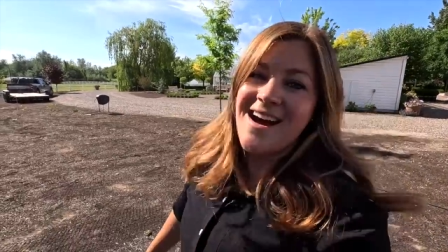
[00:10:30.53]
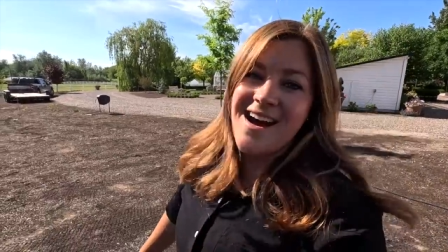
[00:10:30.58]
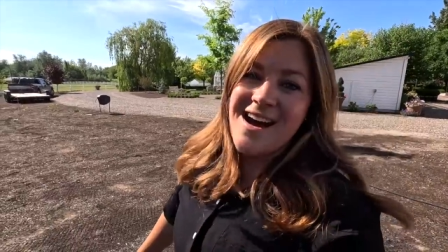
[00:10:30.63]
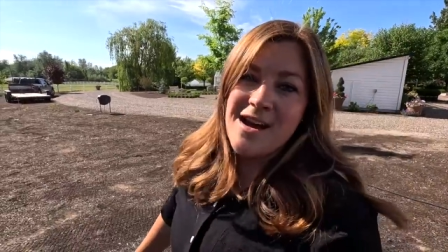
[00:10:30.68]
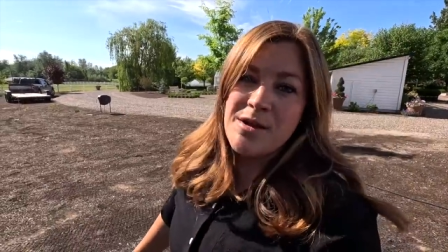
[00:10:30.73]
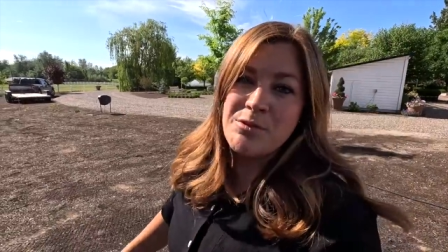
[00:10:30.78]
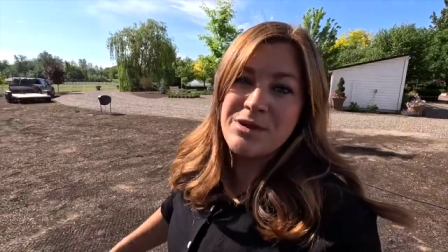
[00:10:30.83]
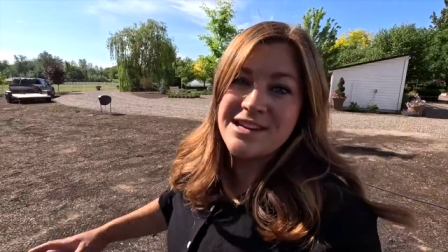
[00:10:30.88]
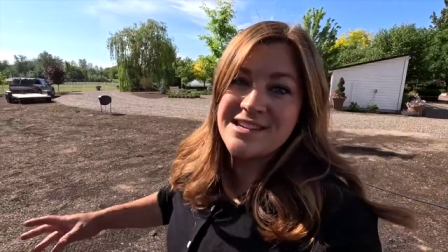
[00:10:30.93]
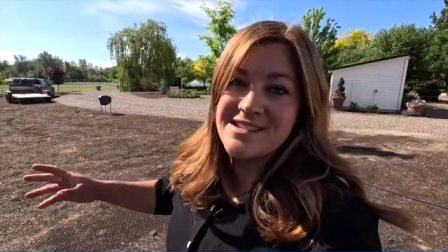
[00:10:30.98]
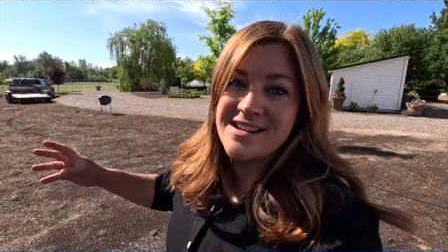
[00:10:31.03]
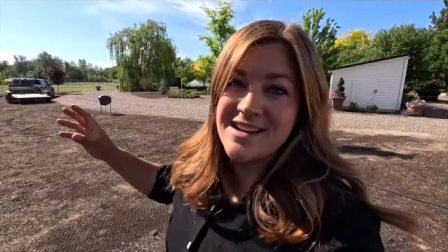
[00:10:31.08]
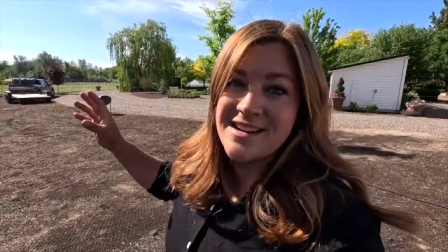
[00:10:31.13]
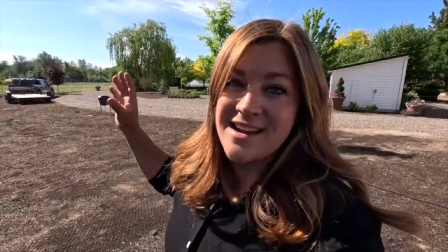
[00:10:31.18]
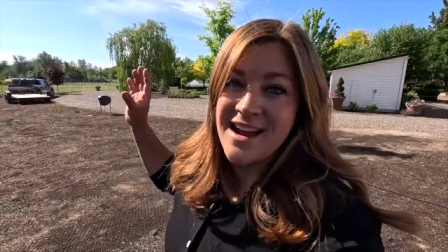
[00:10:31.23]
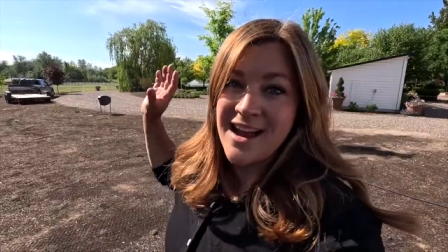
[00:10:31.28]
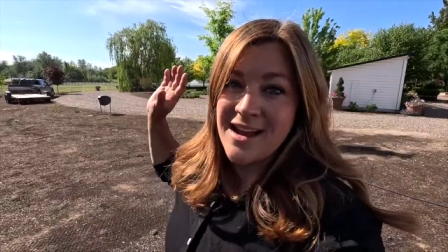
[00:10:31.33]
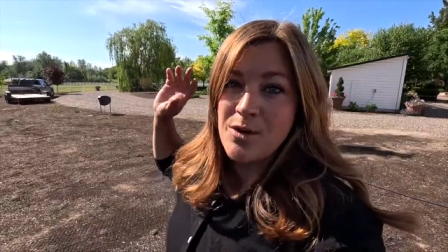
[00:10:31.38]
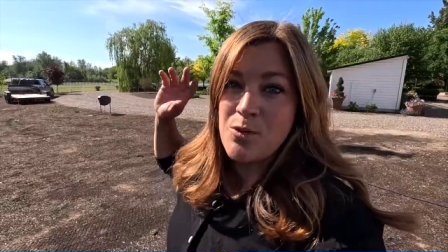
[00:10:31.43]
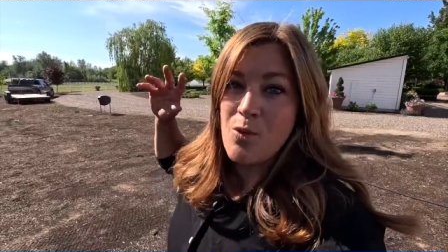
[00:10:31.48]
Uh, we did
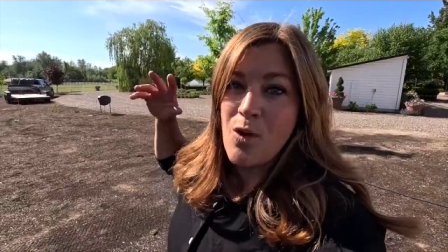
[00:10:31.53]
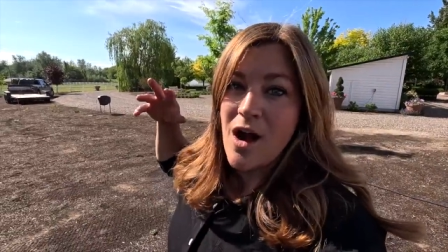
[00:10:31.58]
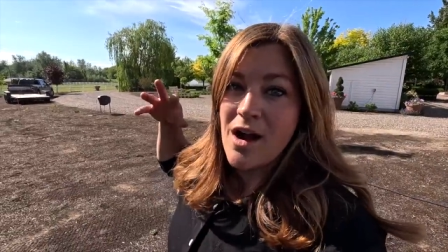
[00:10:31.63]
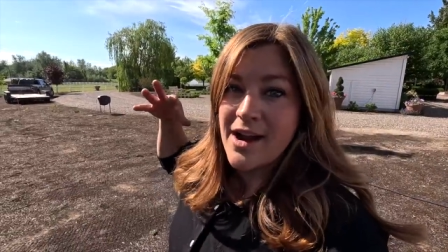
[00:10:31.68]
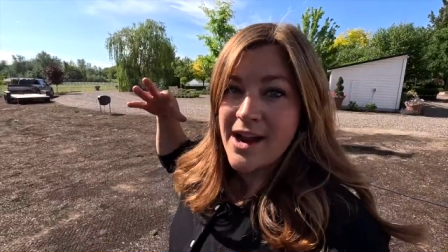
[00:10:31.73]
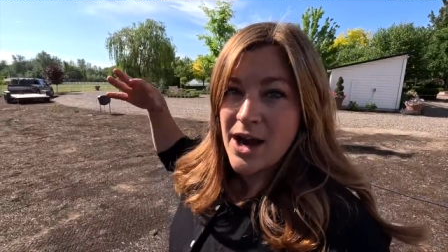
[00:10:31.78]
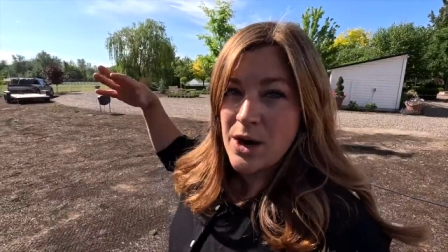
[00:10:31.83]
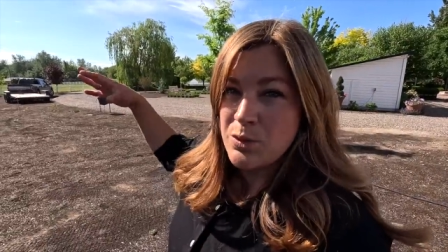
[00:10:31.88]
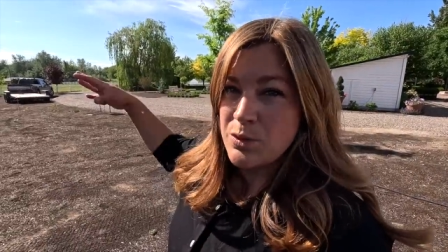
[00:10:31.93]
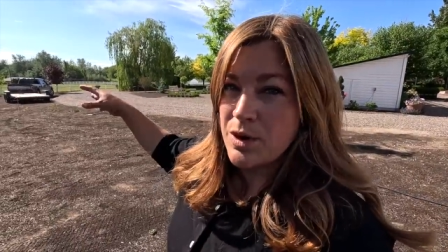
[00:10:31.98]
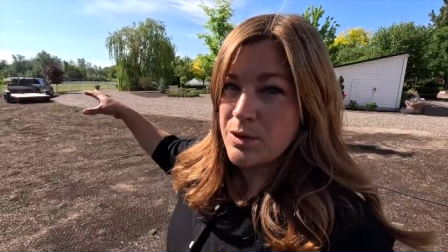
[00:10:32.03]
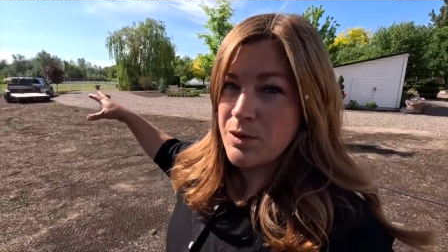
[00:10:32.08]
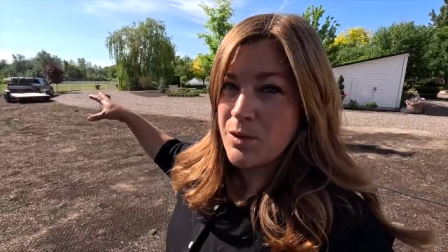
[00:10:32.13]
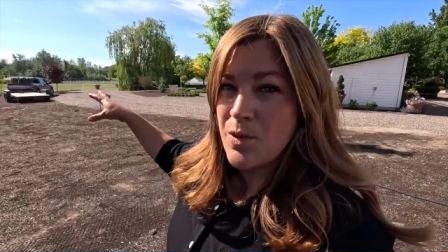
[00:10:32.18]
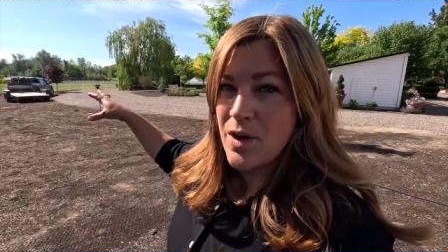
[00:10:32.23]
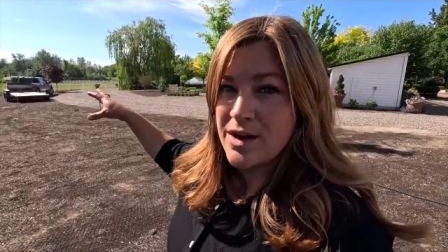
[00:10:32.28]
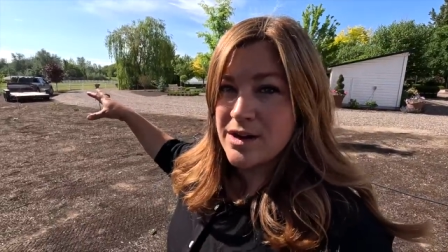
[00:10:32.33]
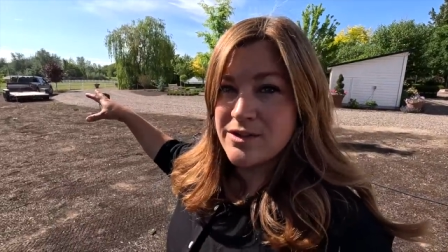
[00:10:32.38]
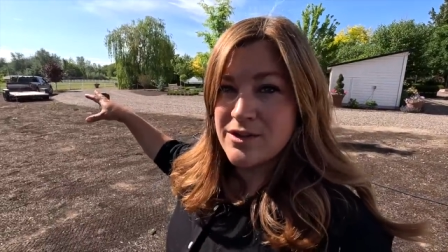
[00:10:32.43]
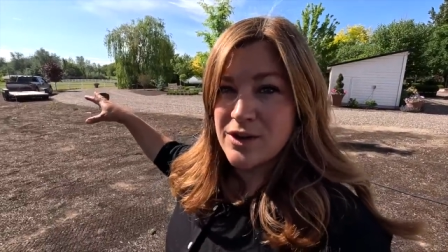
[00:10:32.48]
kind of walk out where we
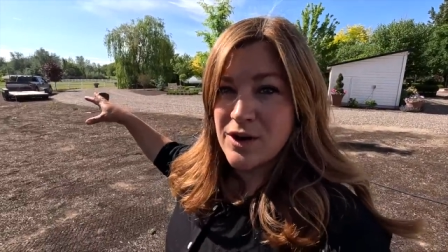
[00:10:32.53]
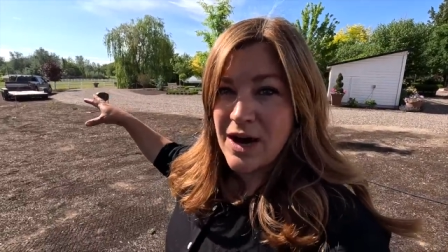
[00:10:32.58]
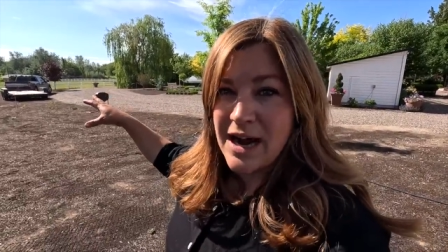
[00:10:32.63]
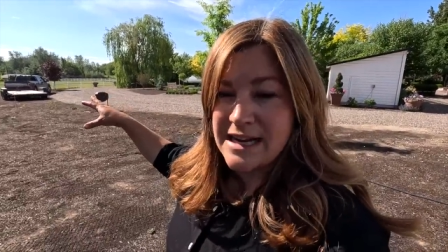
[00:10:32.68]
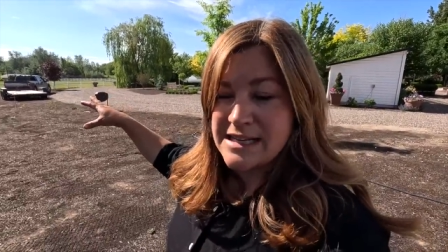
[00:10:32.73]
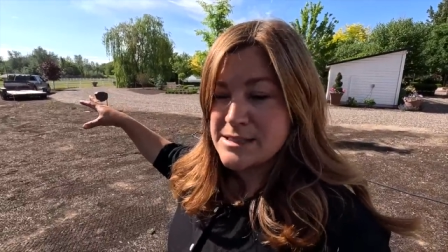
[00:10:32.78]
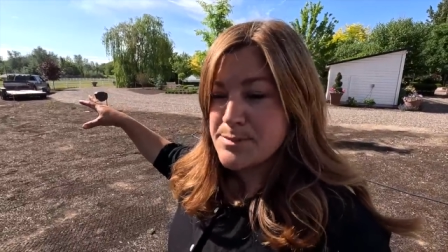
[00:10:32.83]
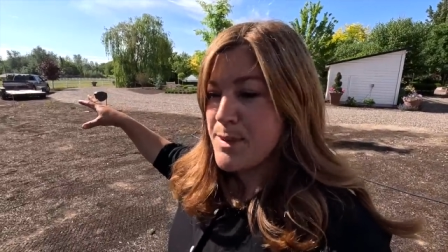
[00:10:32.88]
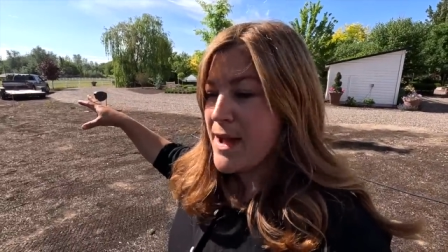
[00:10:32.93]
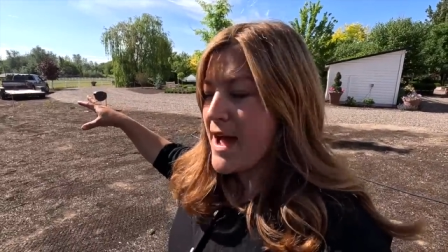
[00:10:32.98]
wanted the grass